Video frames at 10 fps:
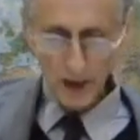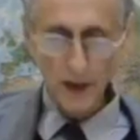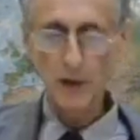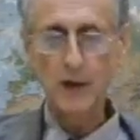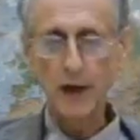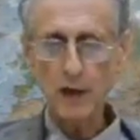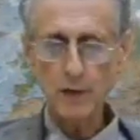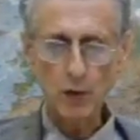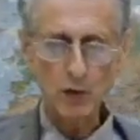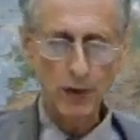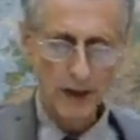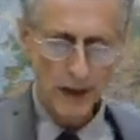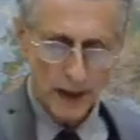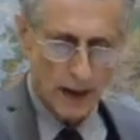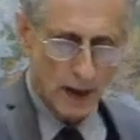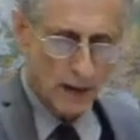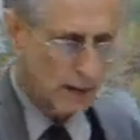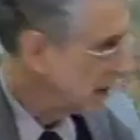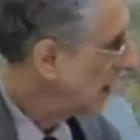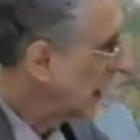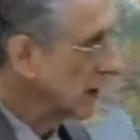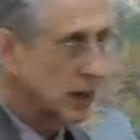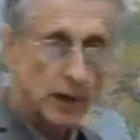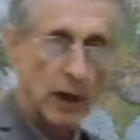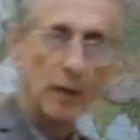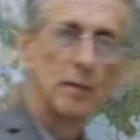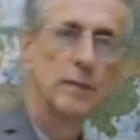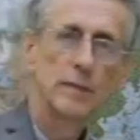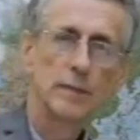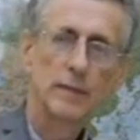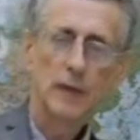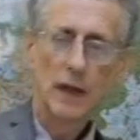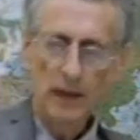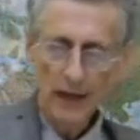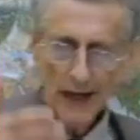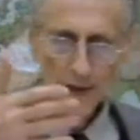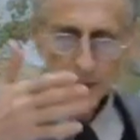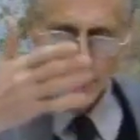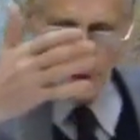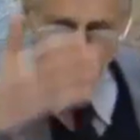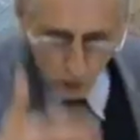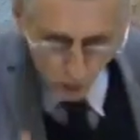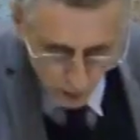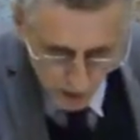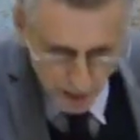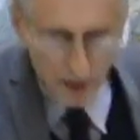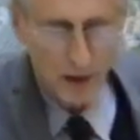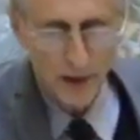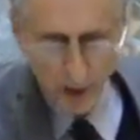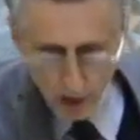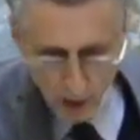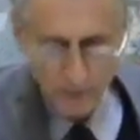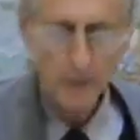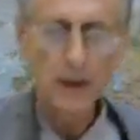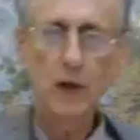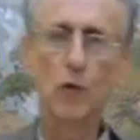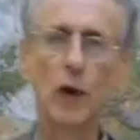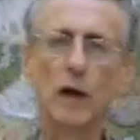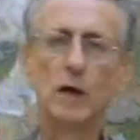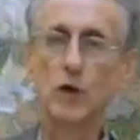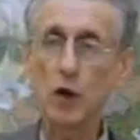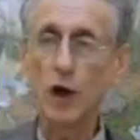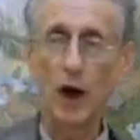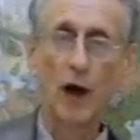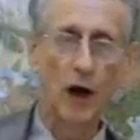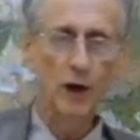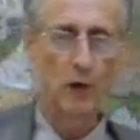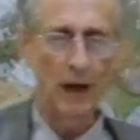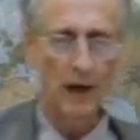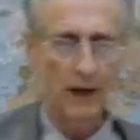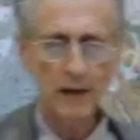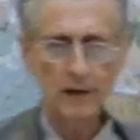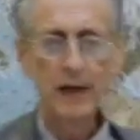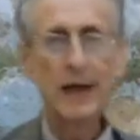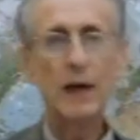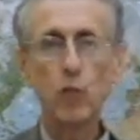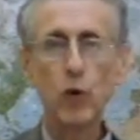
and there's dust between here and the sun. That causes the Earth to be cooler. You can't argue about that. It